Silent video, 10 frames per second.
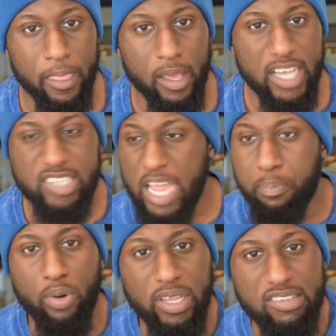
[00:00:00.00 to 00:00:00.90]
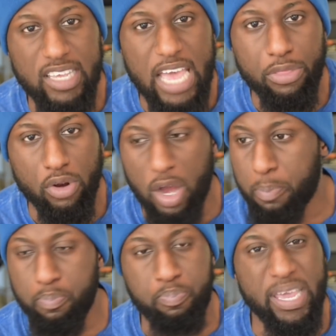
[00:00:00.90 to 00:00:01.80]
It's like putting together
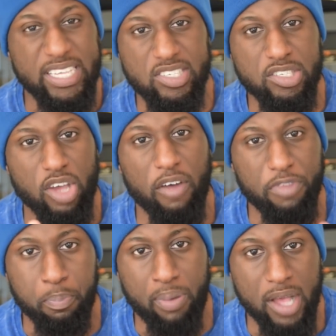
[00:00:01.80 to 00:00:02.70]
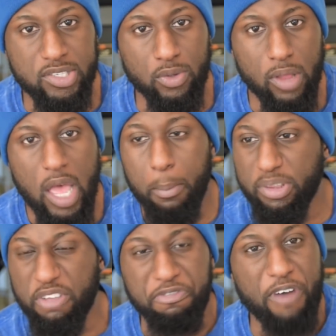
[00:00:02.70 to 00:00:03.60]
pieces of the puzzle, but
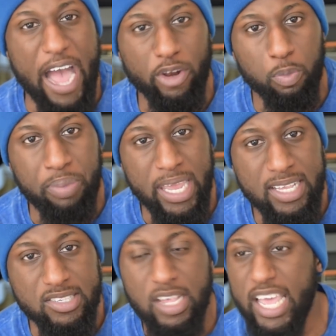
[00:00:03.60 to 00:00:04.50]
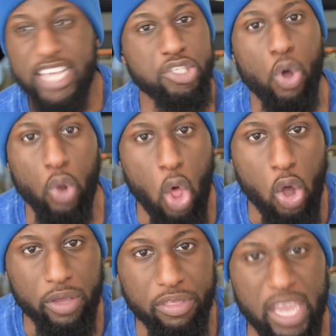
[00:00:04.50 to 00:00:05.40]
the final piece is no longer there.